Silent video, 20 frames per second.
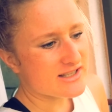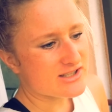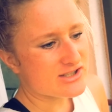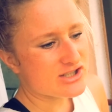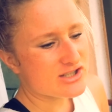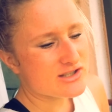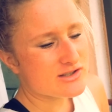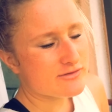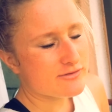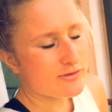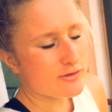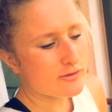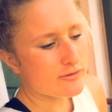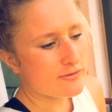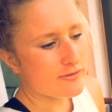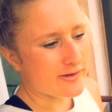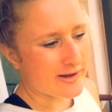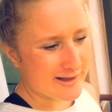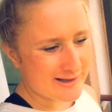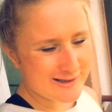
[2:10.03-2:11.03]
just
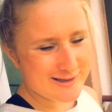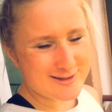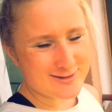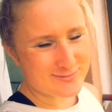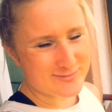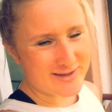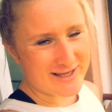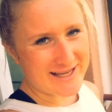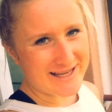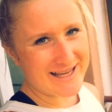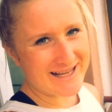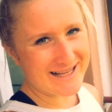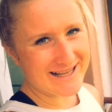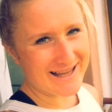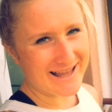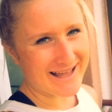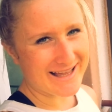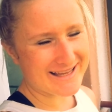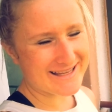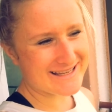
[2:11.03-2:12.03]
fulfills me,
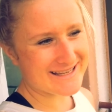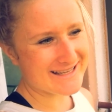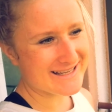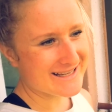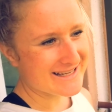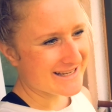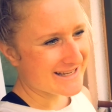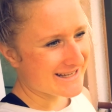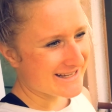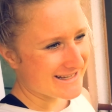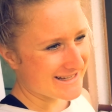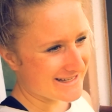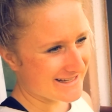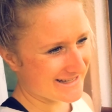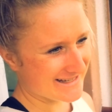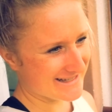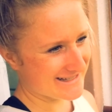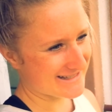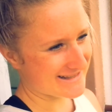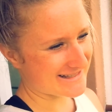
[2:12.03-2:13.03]
like
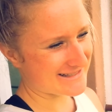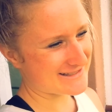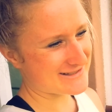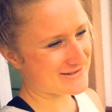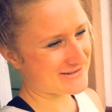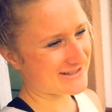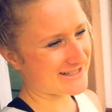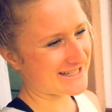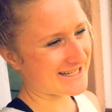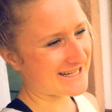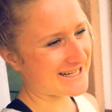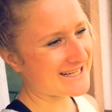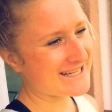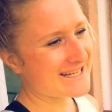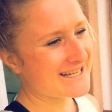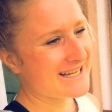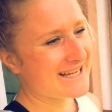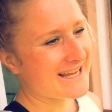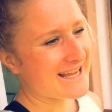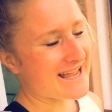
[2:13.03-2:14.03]
literally.
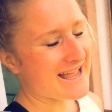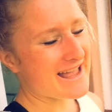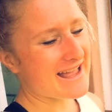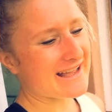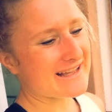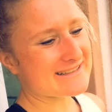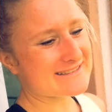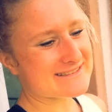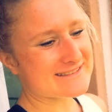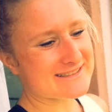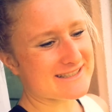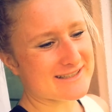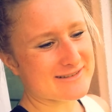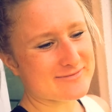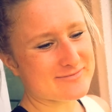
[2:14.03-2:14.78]
And